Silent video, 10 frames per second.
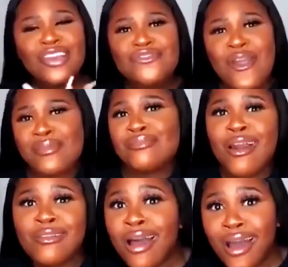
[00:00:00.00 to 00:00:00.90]
Are you not
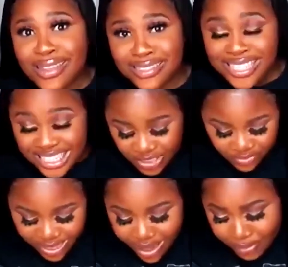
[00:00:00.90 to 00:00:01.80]
embarrassed? This
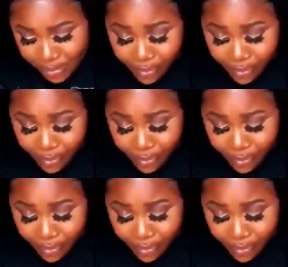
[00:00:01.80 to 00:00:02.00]
is really